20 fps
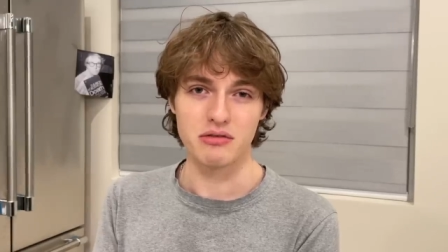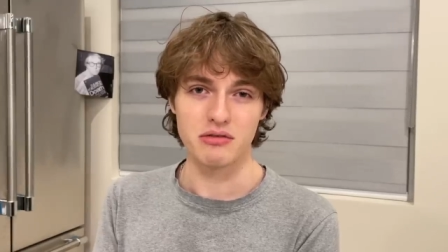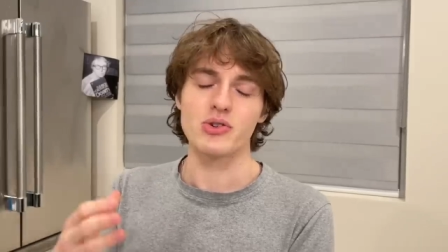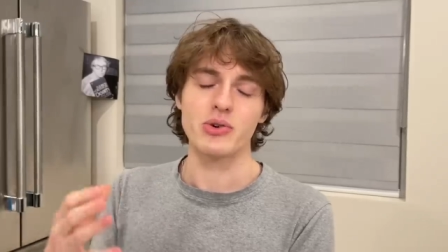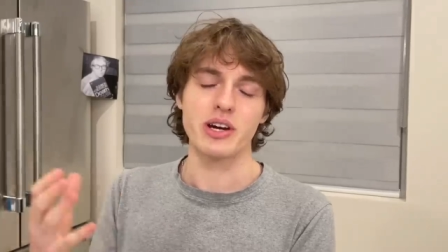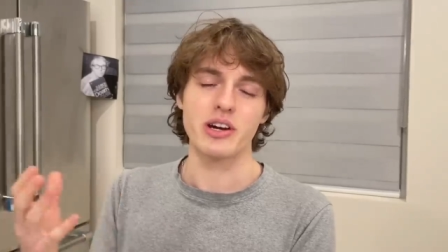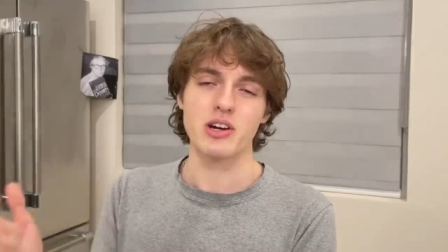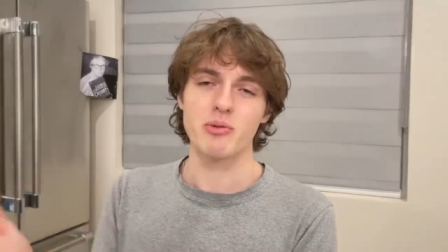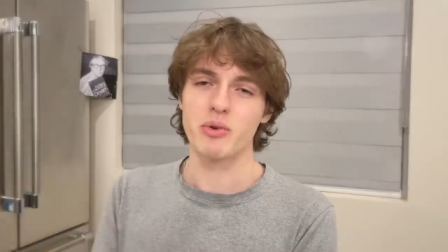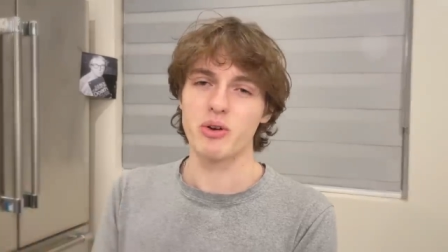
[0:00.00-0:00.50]

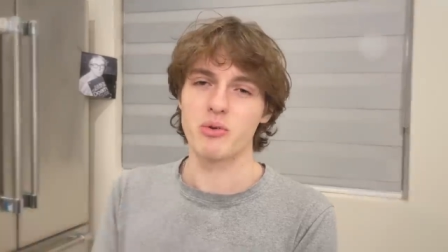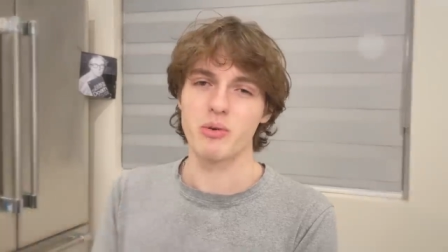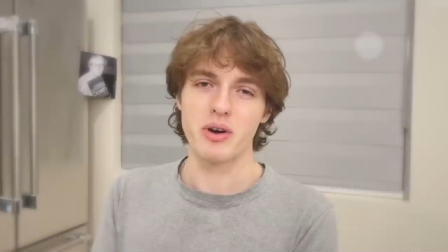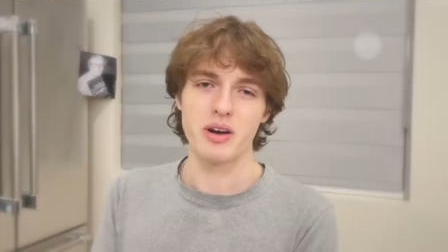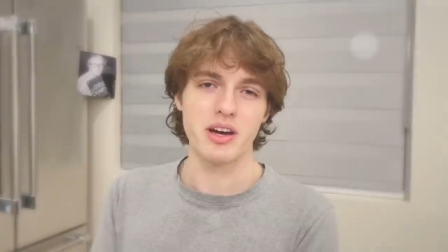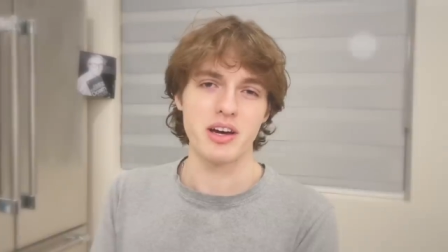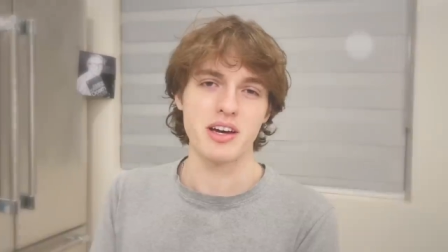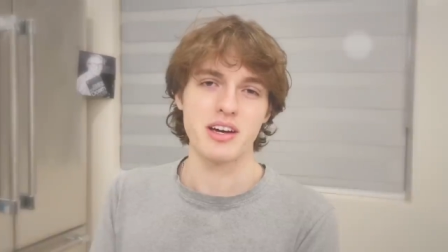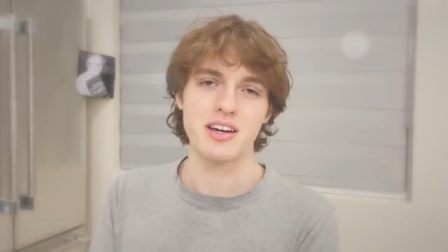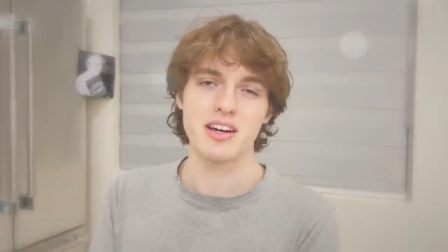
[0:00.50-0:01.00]
Coming out of my
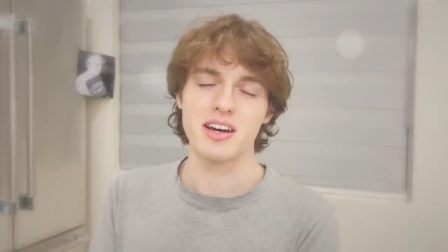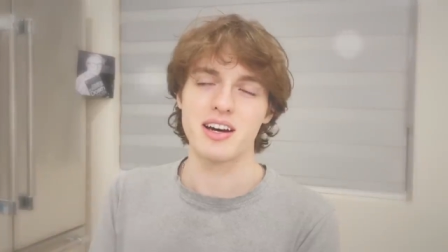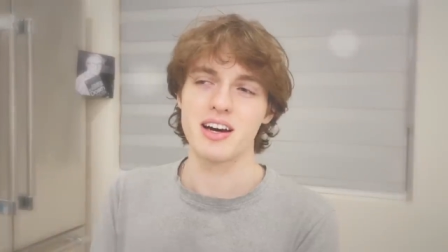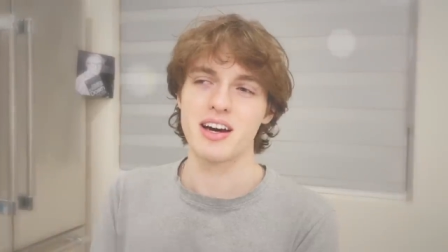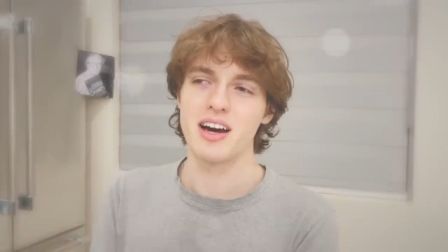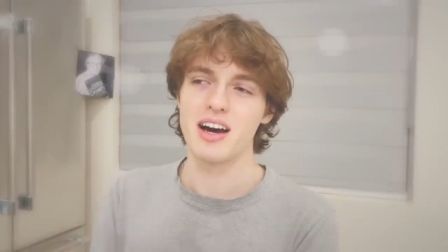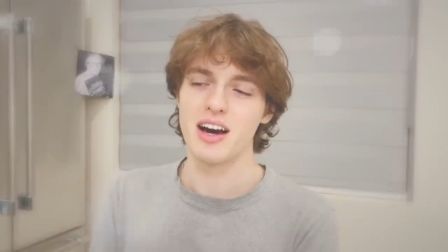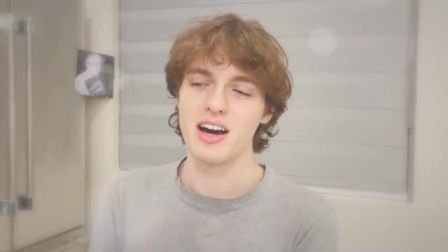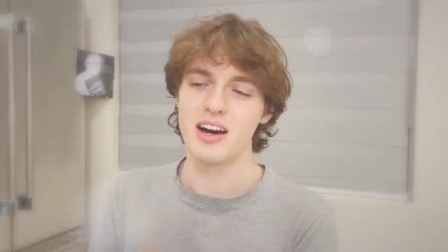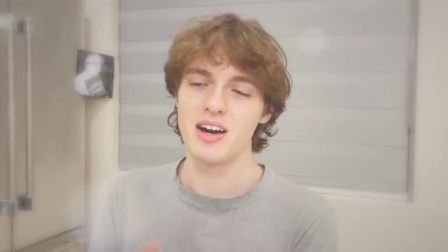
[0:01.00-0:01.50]
way
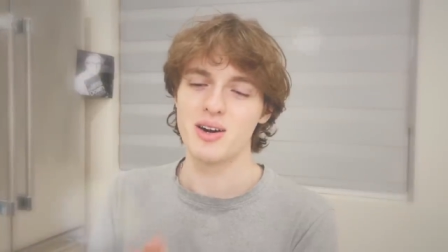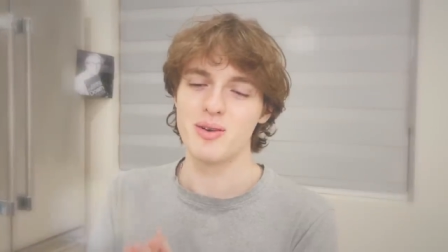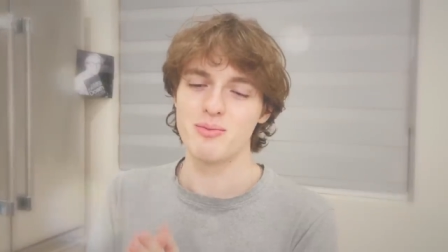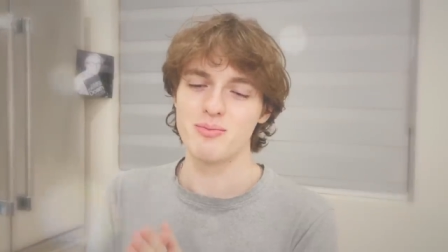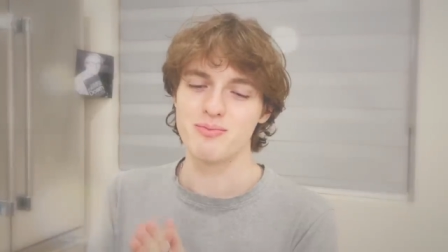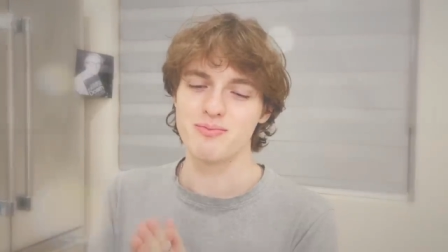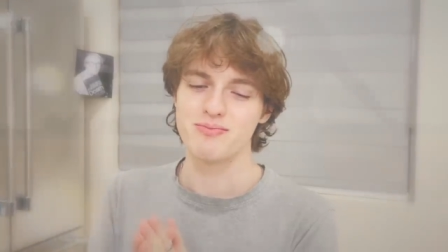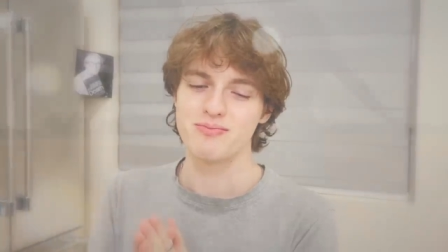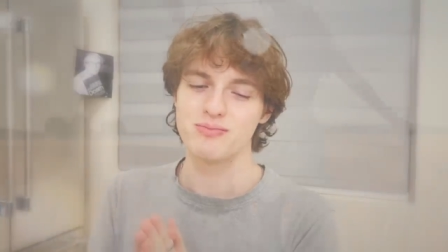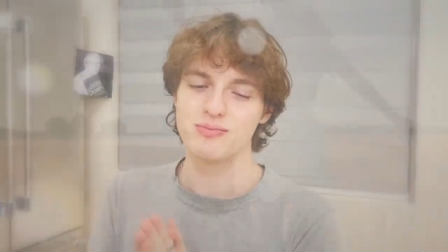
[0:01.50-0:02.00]

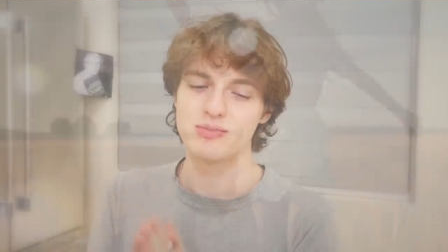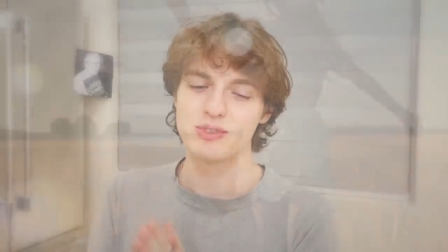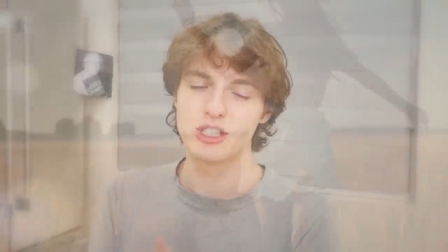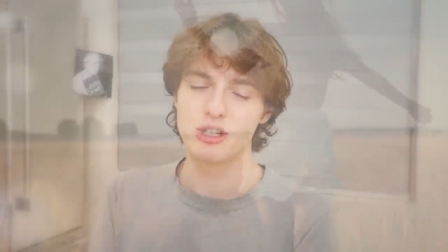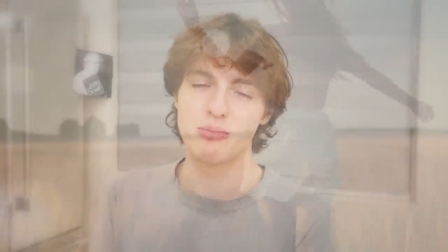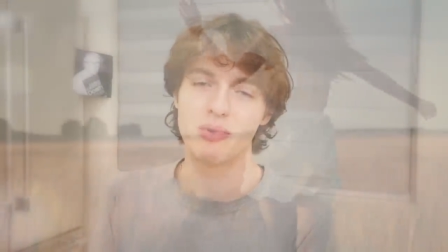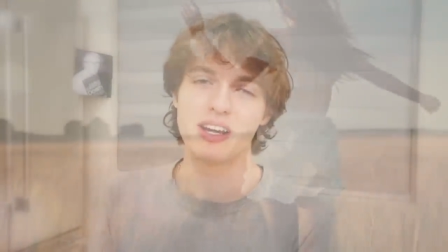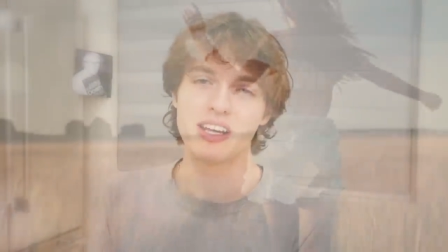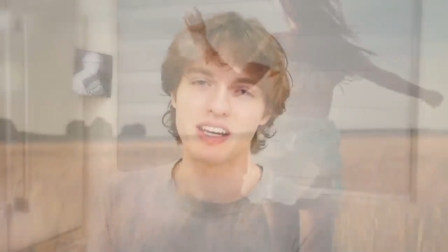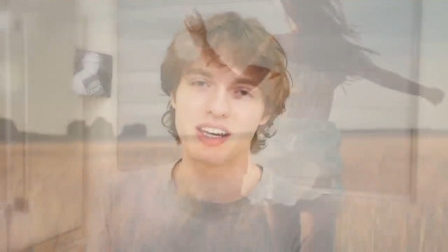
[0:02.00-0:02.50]
um, to
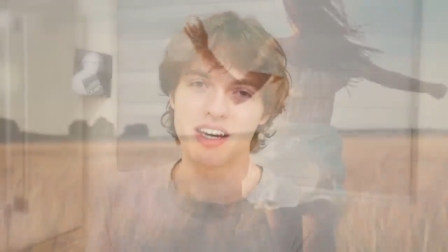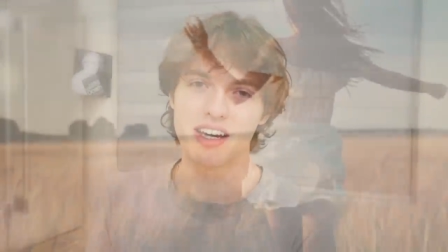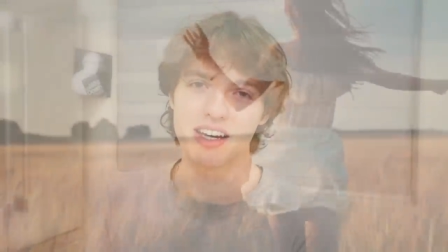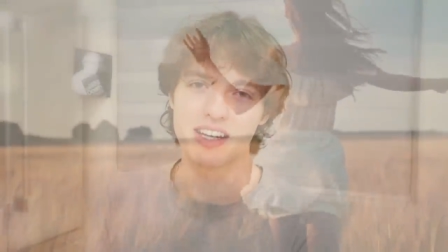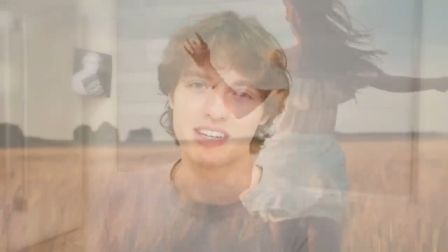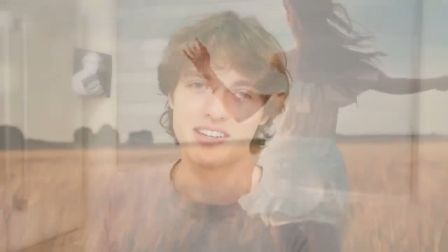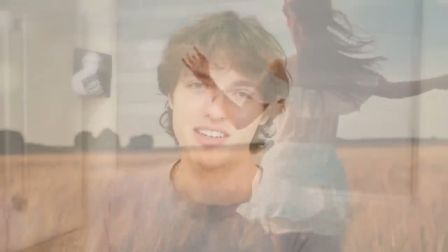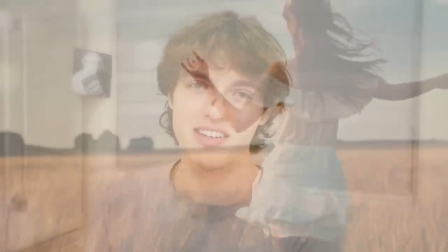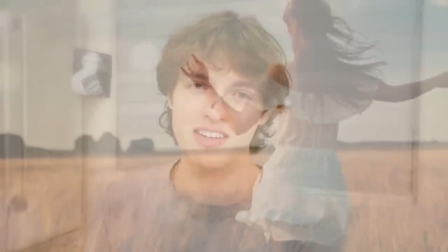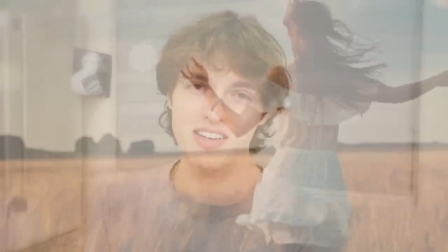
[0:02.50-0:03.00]

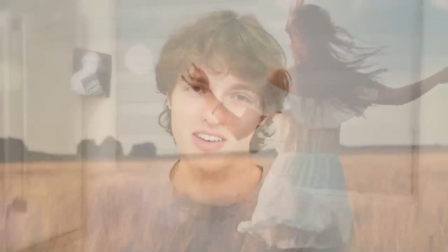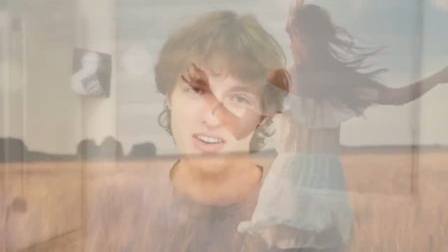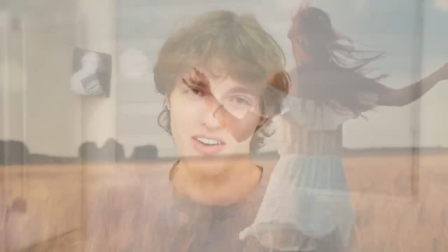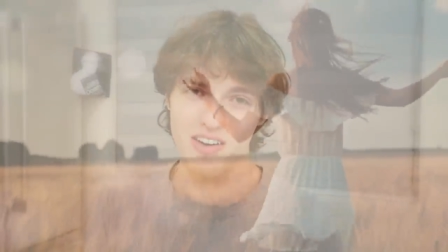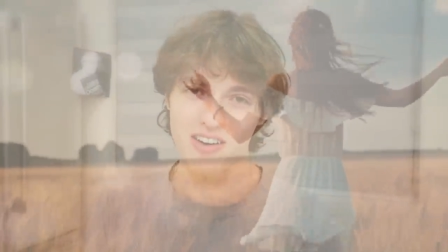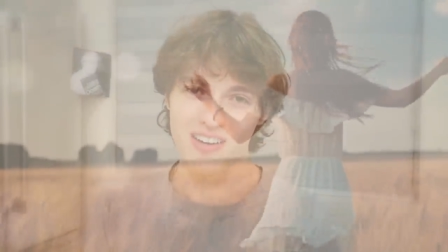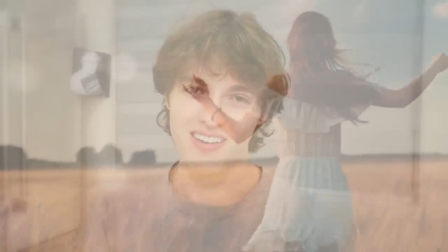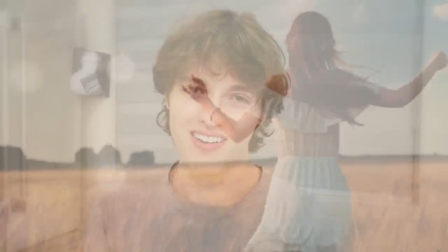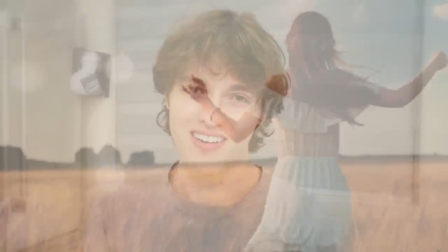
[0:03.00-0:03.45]
medicate y'all,